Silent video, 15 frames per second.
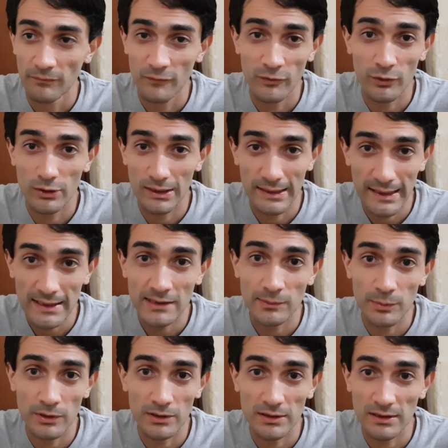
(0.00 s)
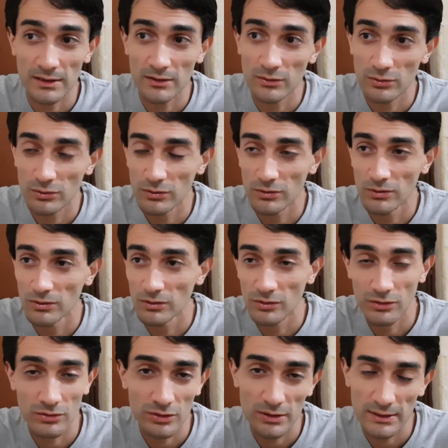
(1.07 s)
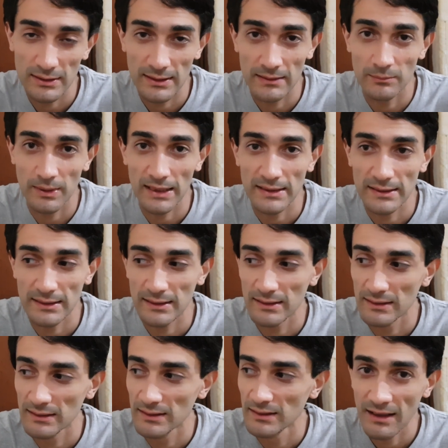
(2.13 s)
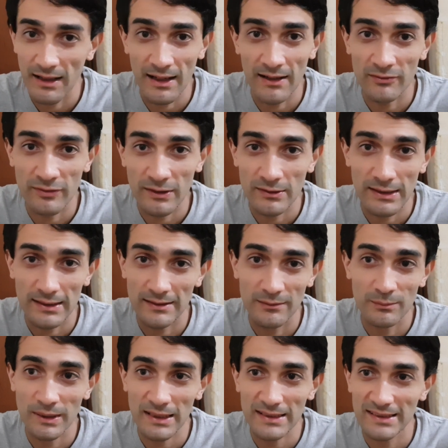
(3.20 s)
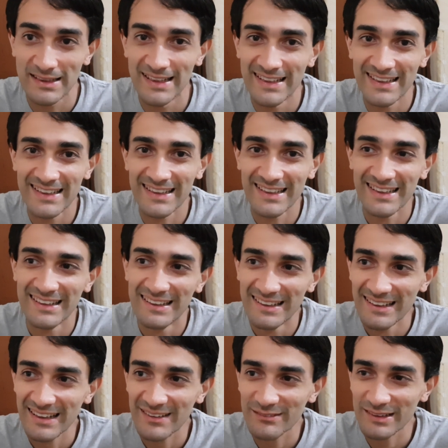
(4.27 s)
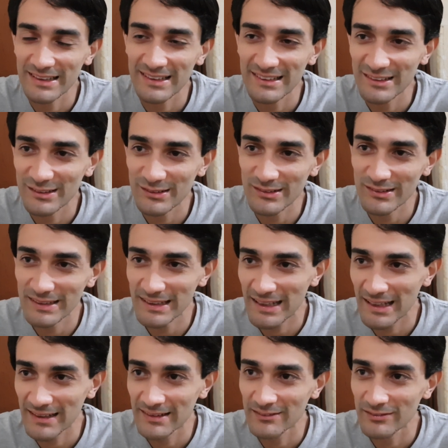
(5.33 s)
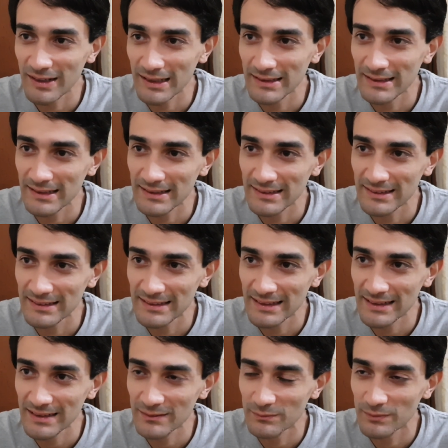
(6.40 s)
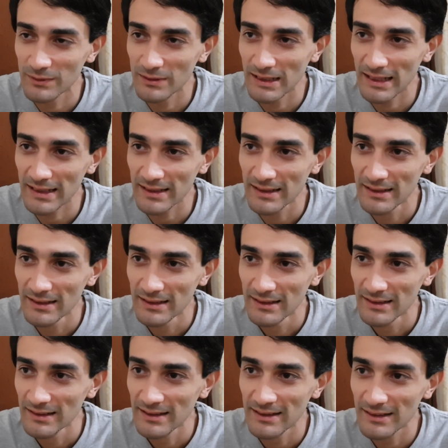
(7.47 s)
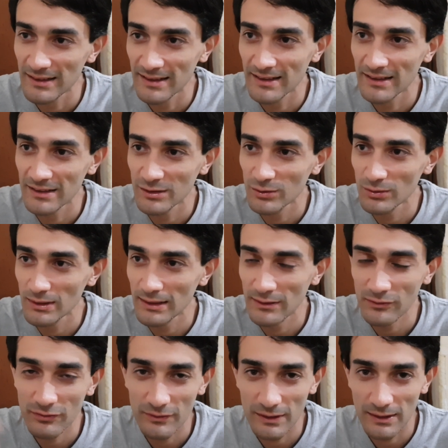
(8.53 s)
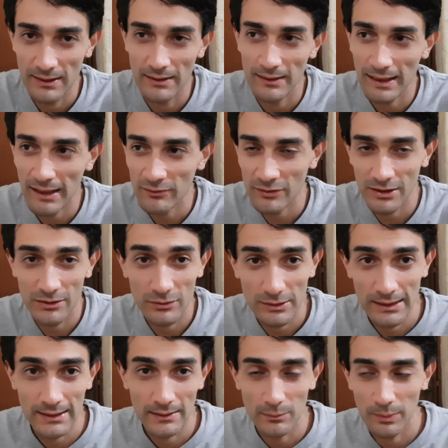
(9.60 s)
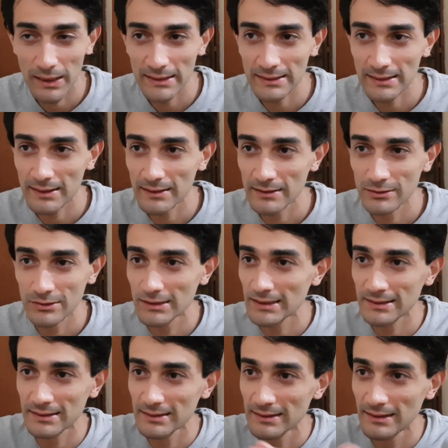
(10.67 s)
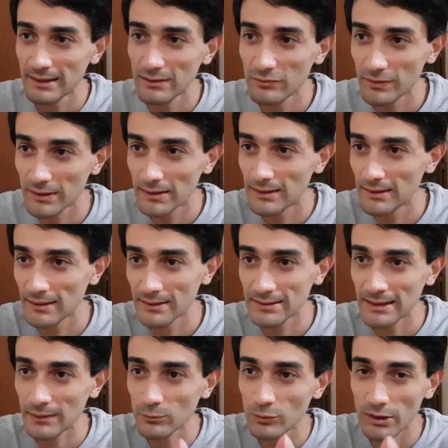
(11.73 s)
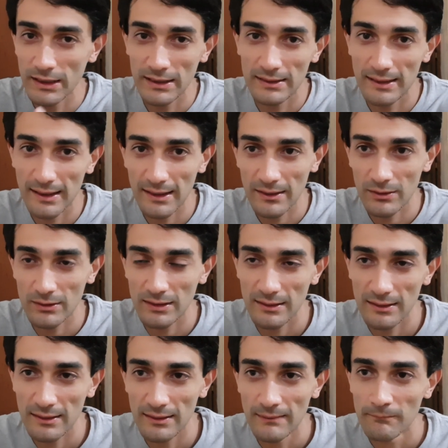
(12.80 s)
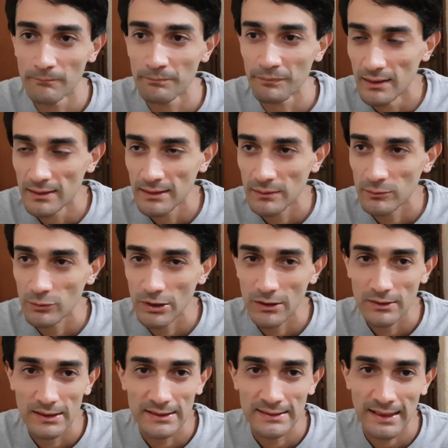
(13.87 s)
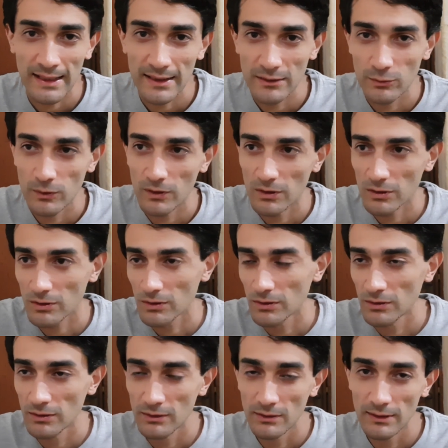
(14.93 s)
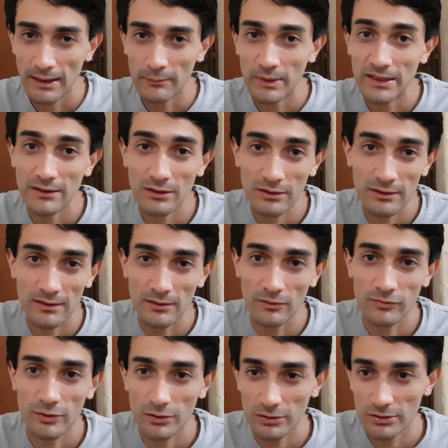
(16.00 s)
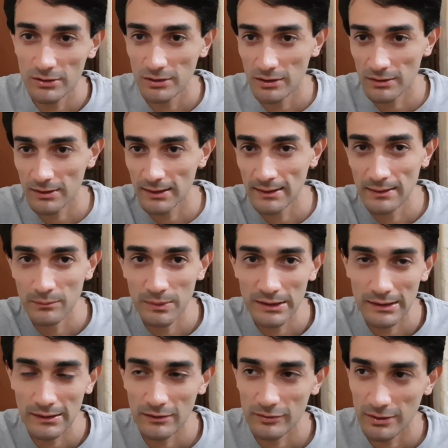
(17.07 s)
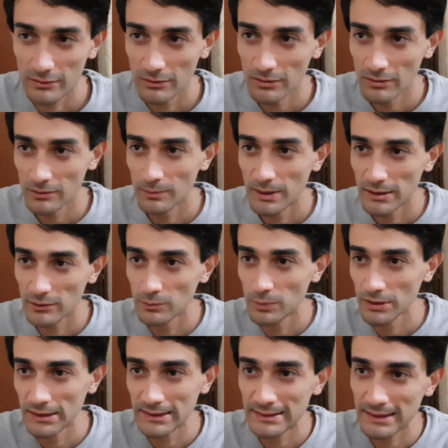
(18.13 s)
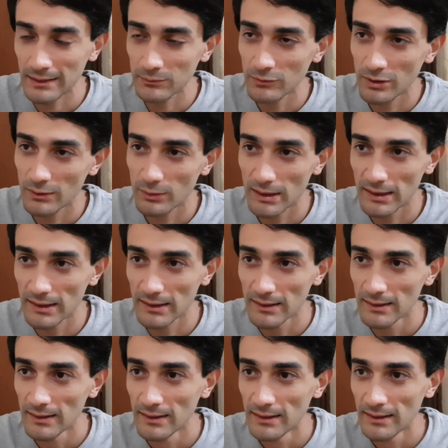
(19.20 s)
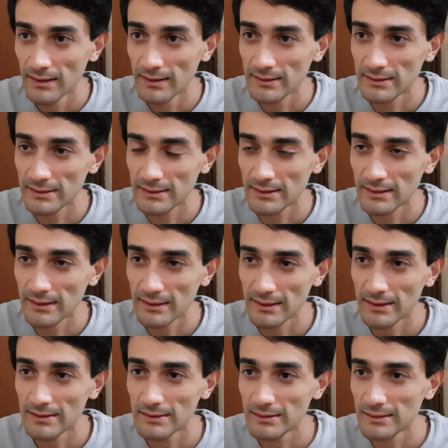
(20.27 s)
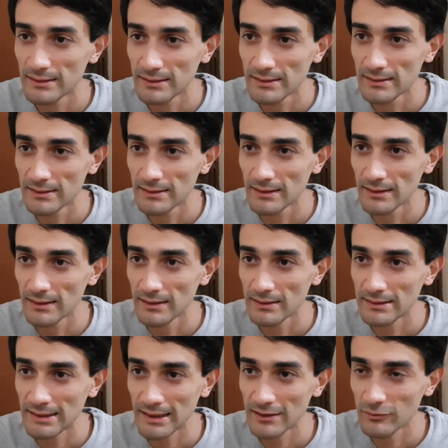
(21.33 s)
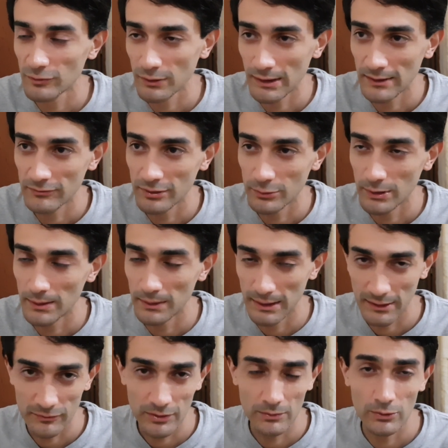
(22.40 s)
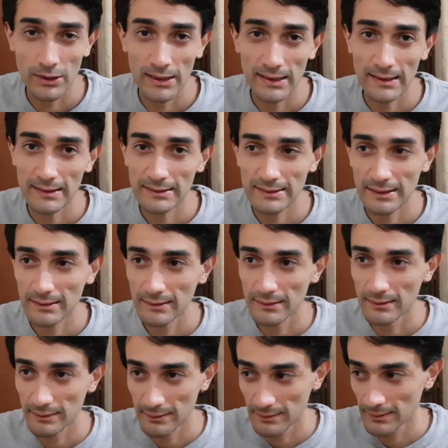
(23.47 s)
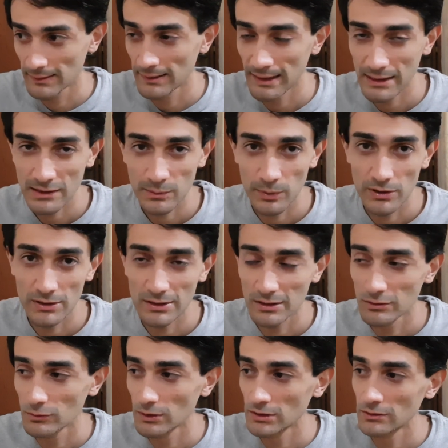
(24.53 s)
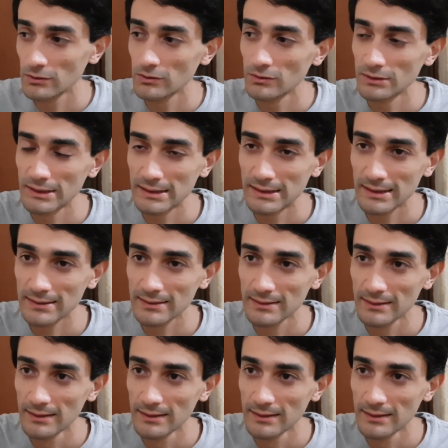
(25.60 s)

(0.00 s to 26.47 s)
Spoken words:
for the next person to use that bicycle. I found that amazing. I mean, you only can find that in Singapore. Like, you leave after using the bicycle, you just leave it somewhere there somewhere on the sidewalk, or I mean, not of course not in the middle of the road, but you put it somewhere where it's safe for everyone else, and the next person who wants to use it just